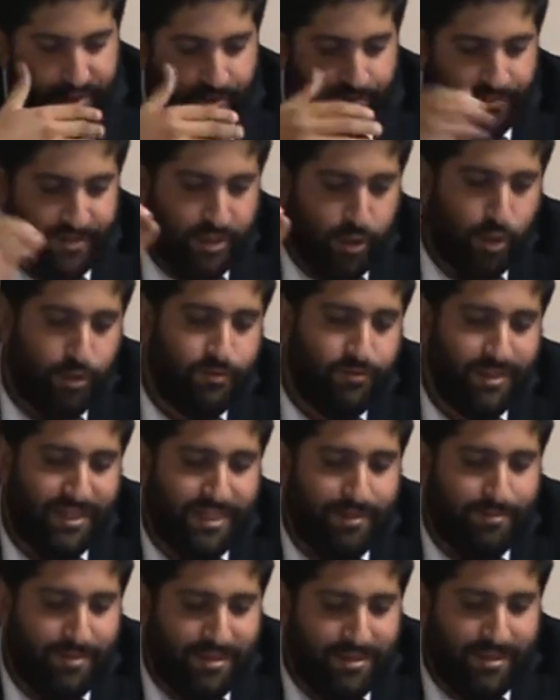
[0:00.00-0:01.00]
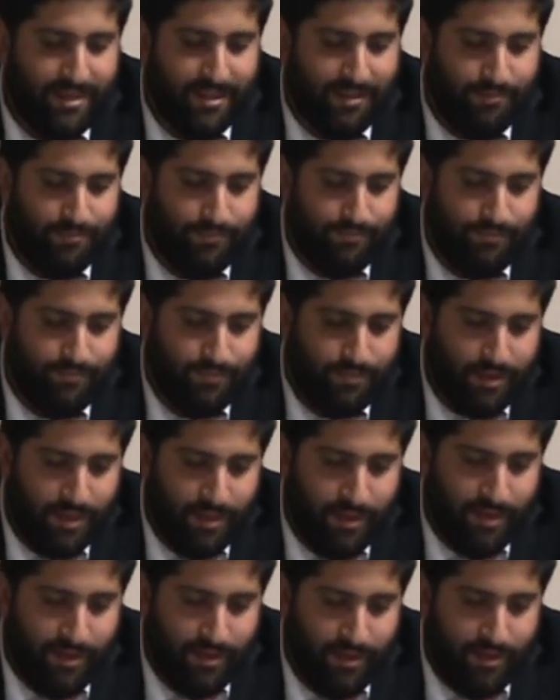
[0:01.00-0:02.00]
The Kov'im Itim,
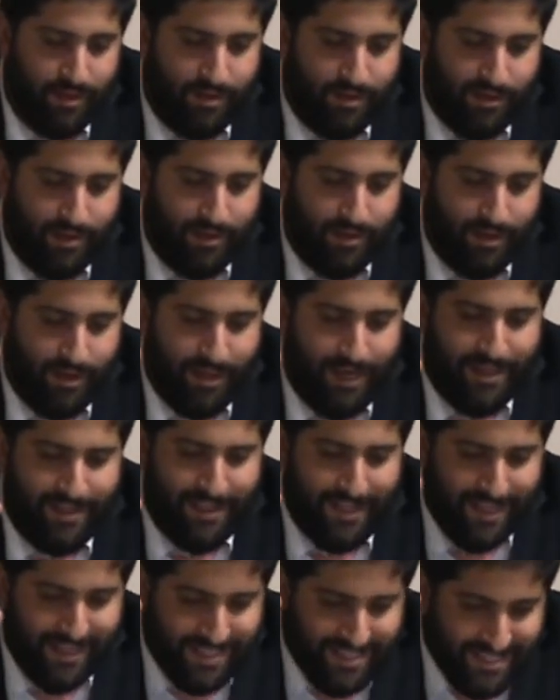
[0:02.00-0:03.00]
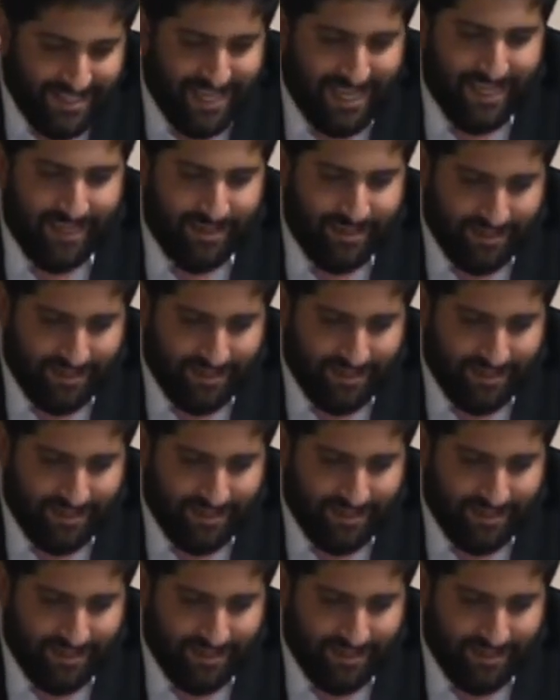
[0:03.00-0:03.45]
and they set